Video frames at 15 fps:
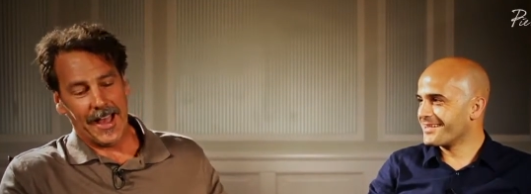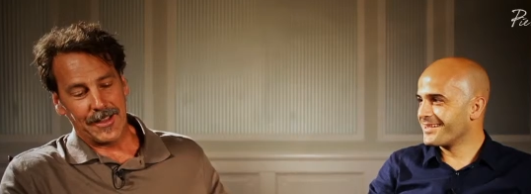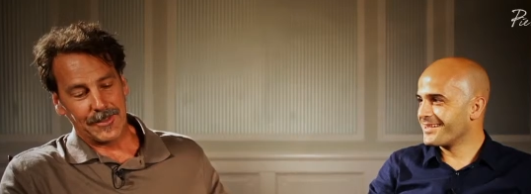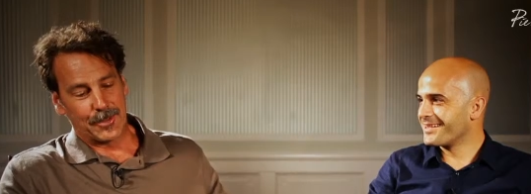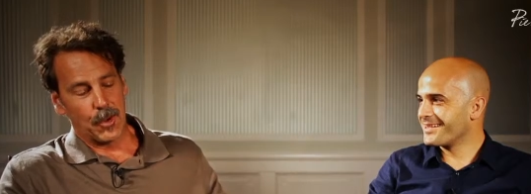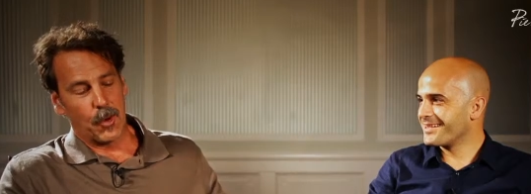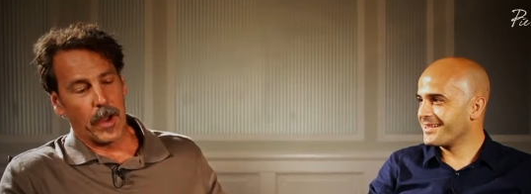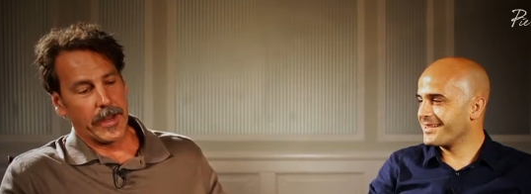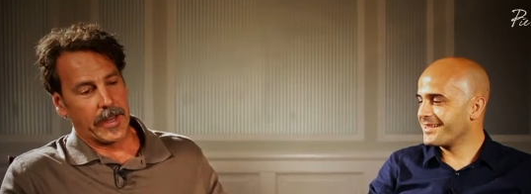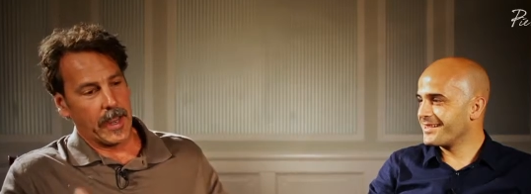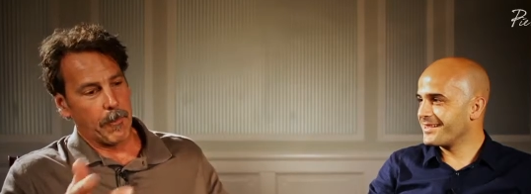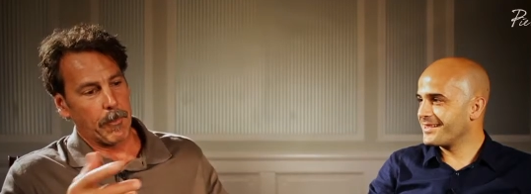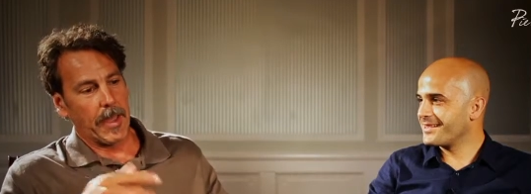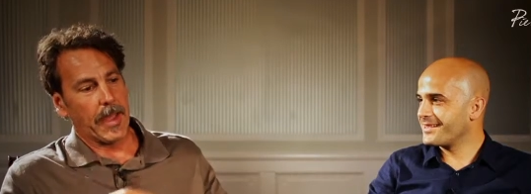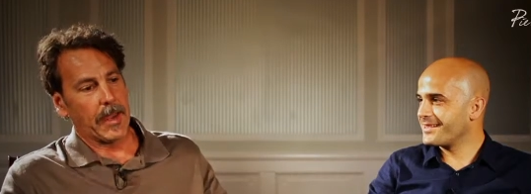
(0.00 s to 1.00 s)
Speaker 1: So I
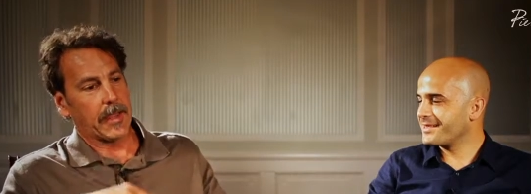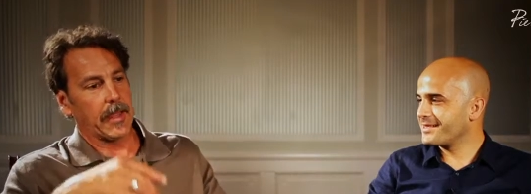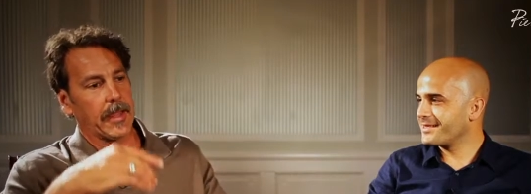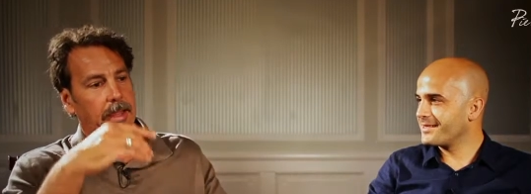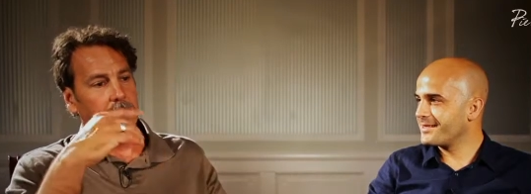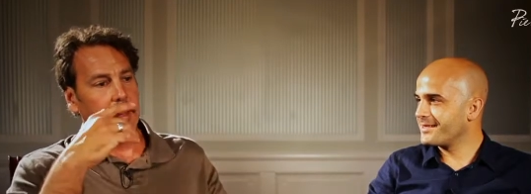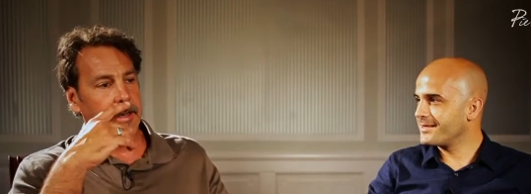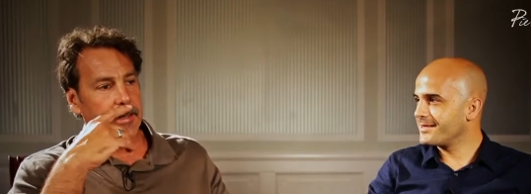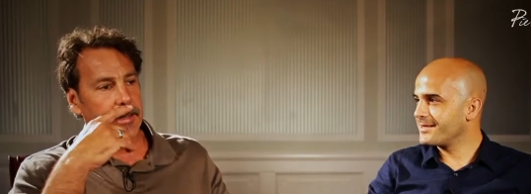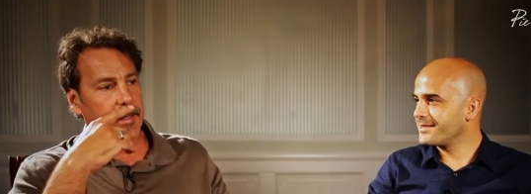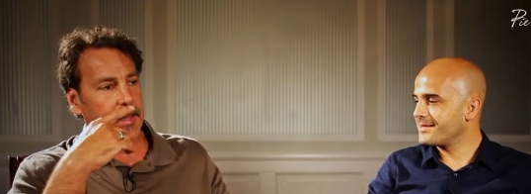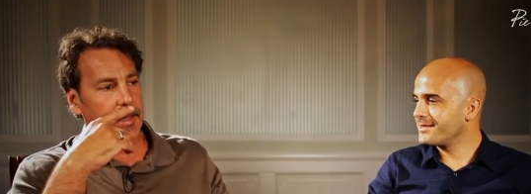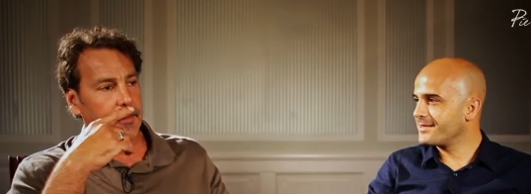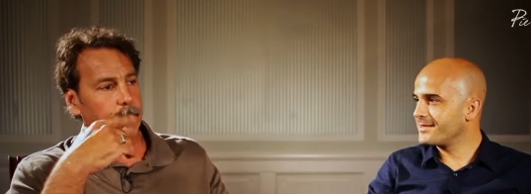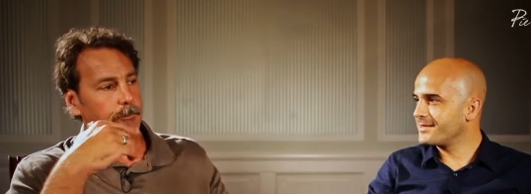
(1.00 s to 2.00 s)
came back and
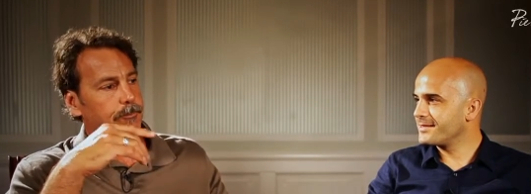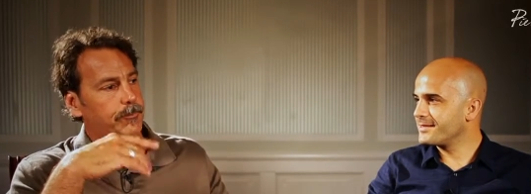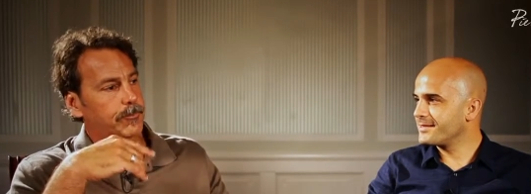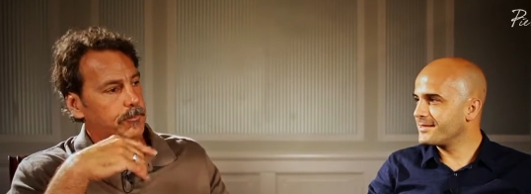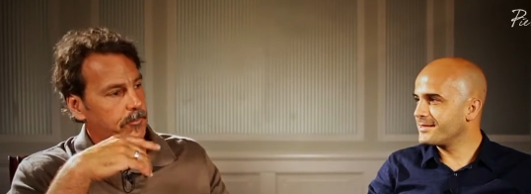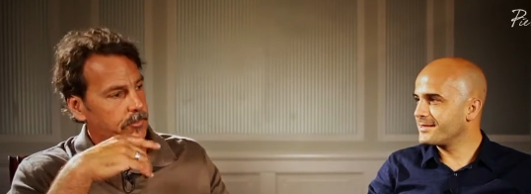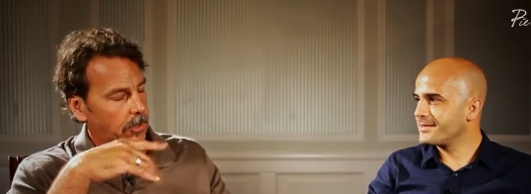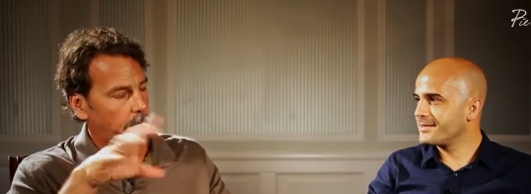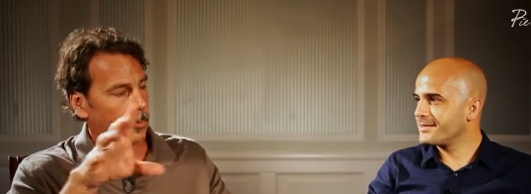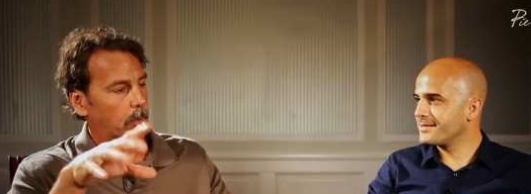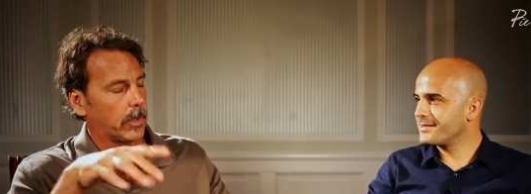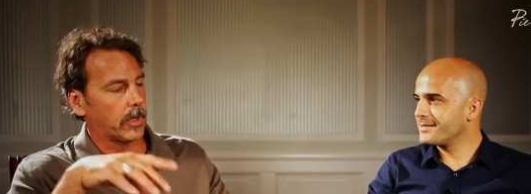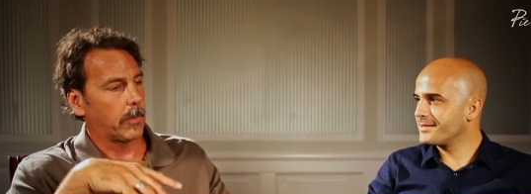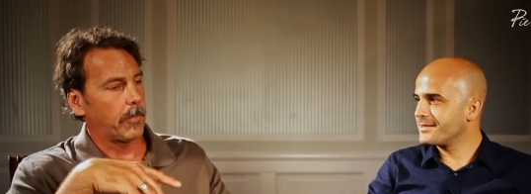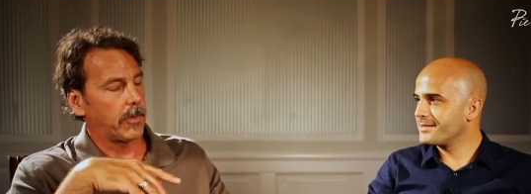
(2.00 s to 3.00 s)
started
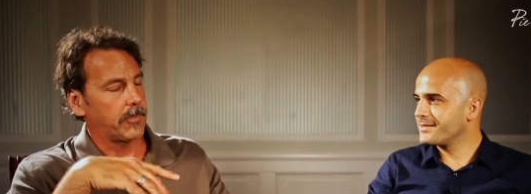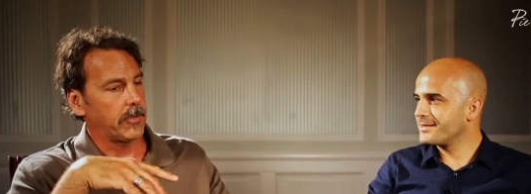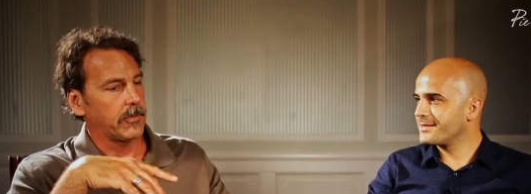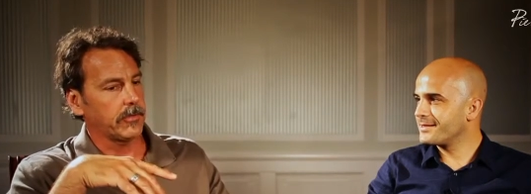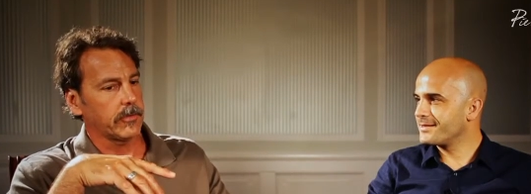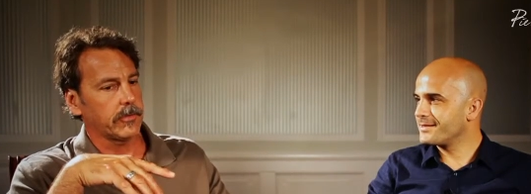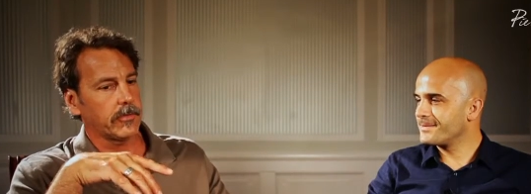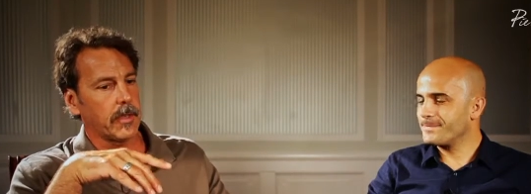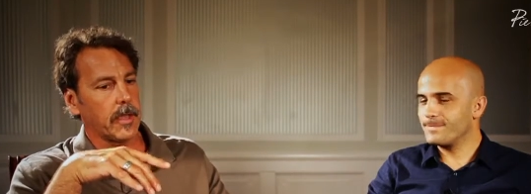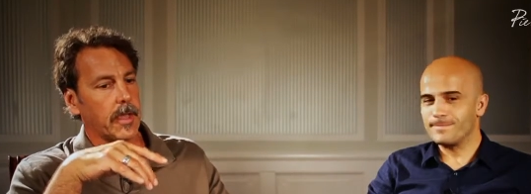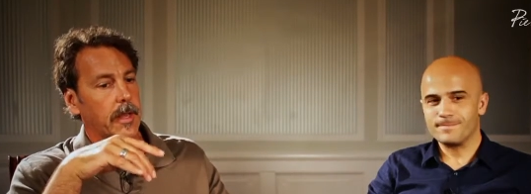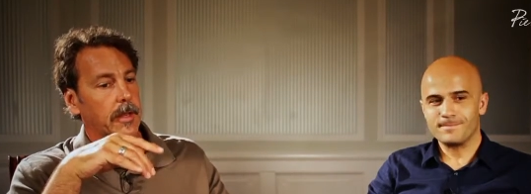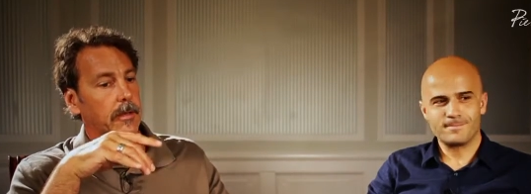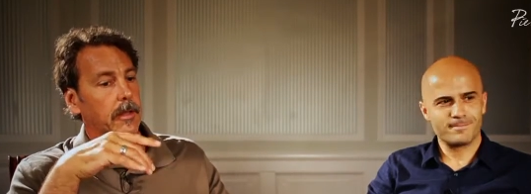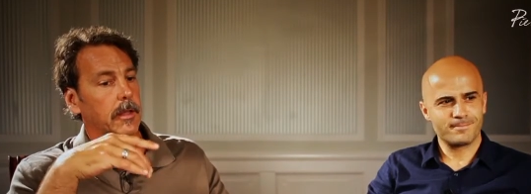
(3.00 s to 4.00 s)
working on my thesis,
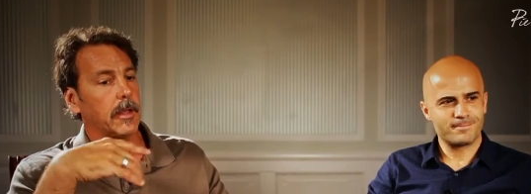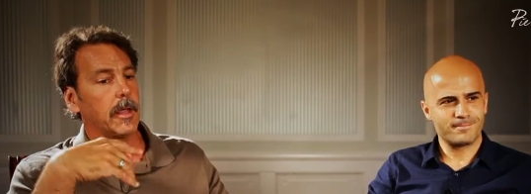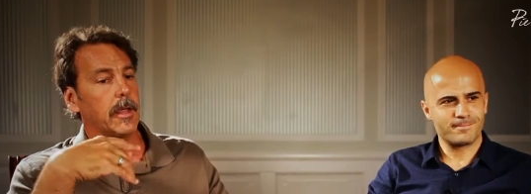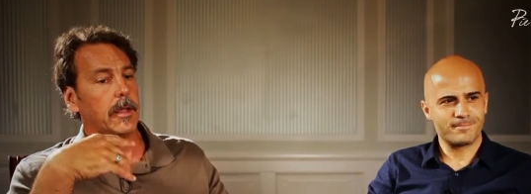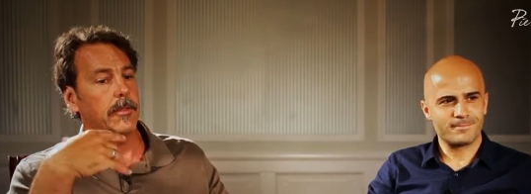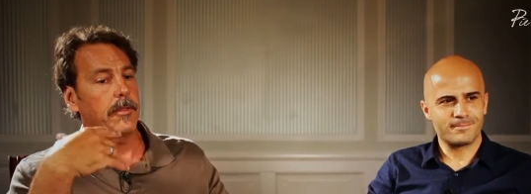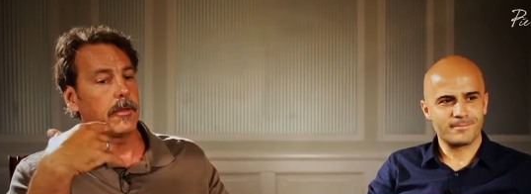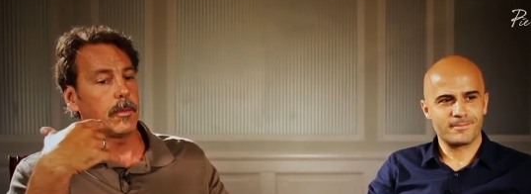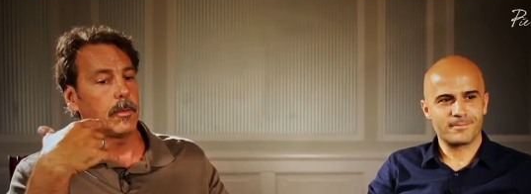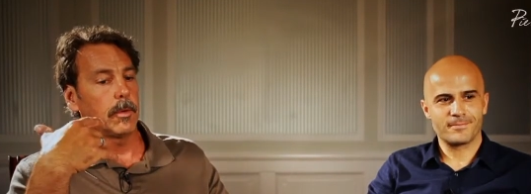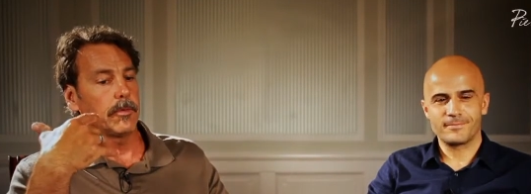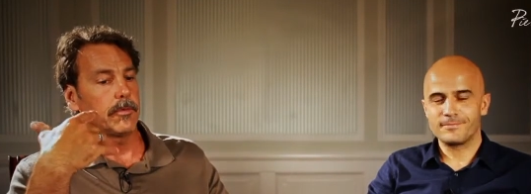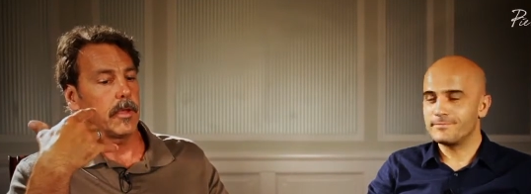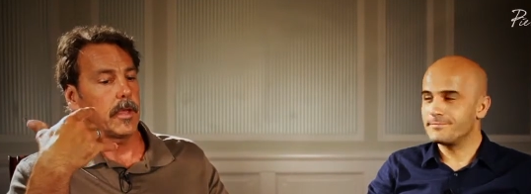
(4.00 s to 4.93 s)
and there was